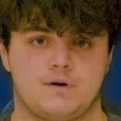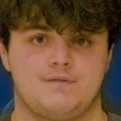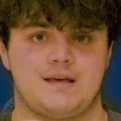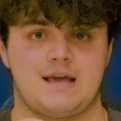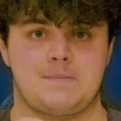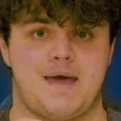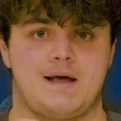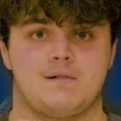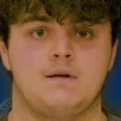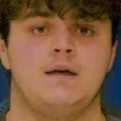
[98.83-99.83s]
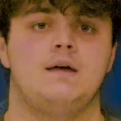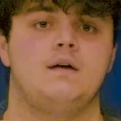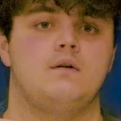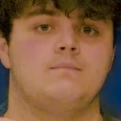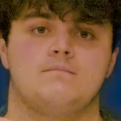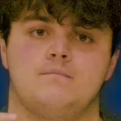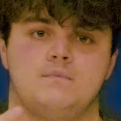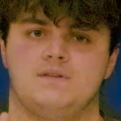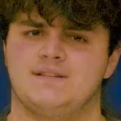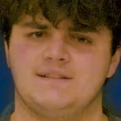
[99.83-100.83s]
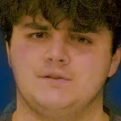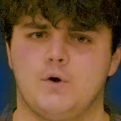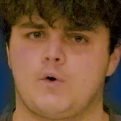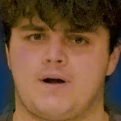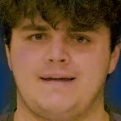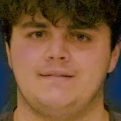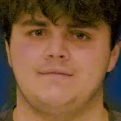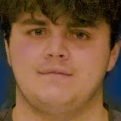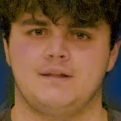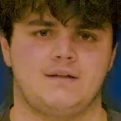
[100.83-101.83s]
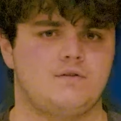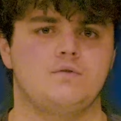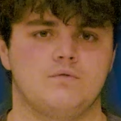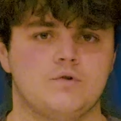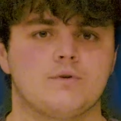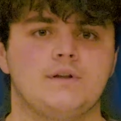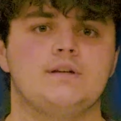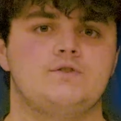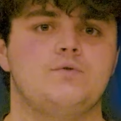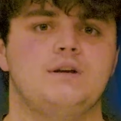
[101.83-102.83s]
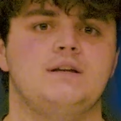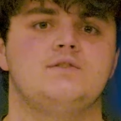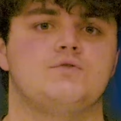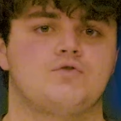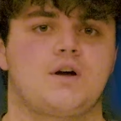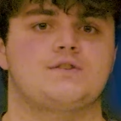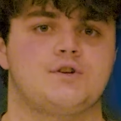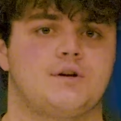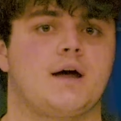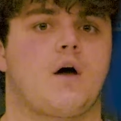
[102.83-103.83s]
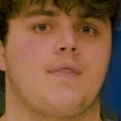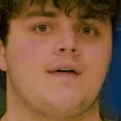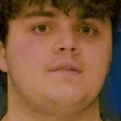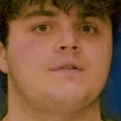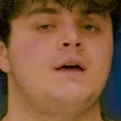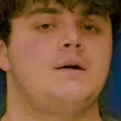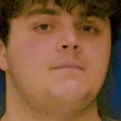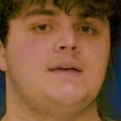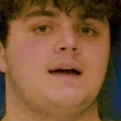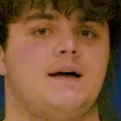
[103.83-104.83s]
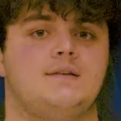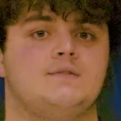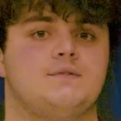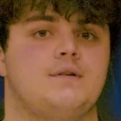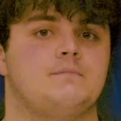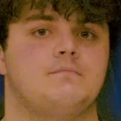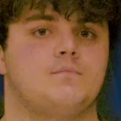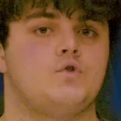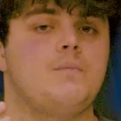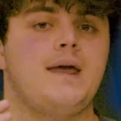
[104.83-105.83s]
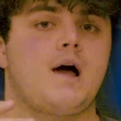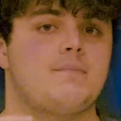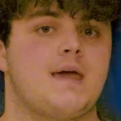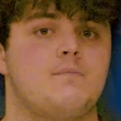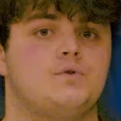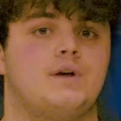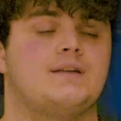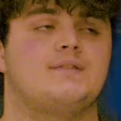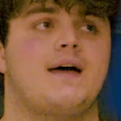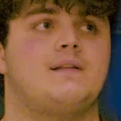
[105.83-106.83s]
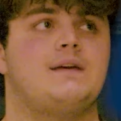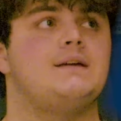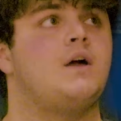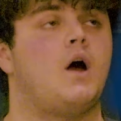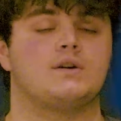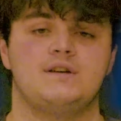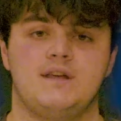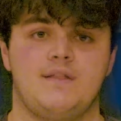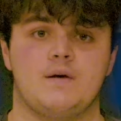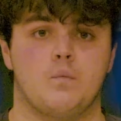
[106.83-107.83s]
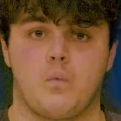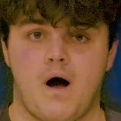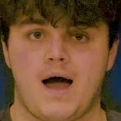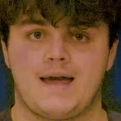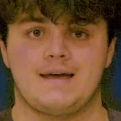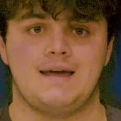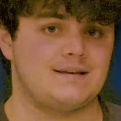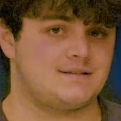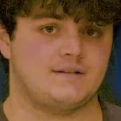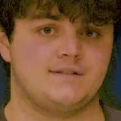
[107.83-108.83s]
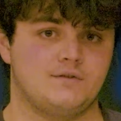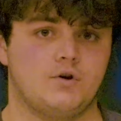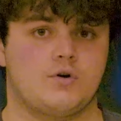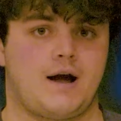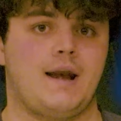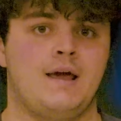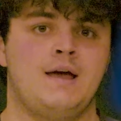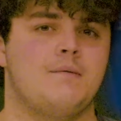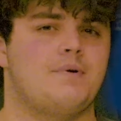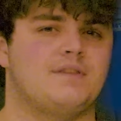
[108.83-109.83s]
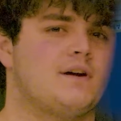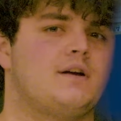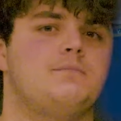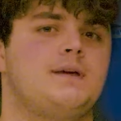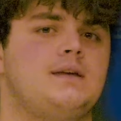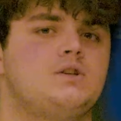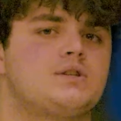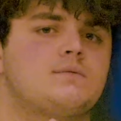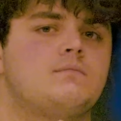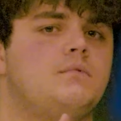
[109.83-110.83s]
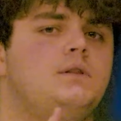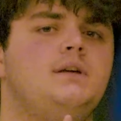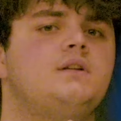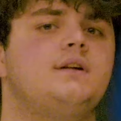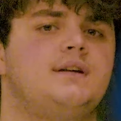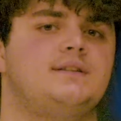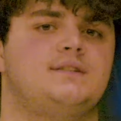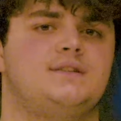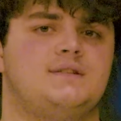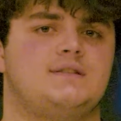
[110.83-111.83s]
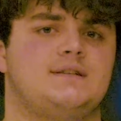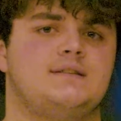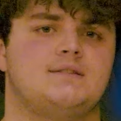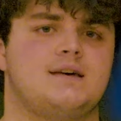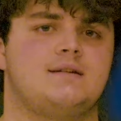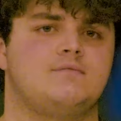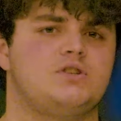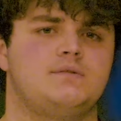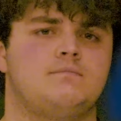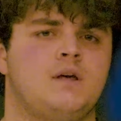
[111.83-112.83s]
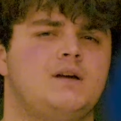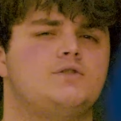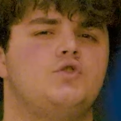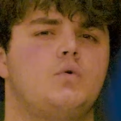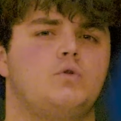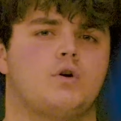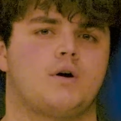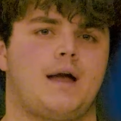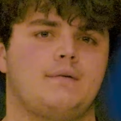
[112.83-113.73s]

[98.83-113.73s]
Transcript: of the email. Does it look right? You really do need to trust your gut on this, because you may not be able to exactly articulate why it doesn't look right, but there can be just little inconsistencies that just don't look right.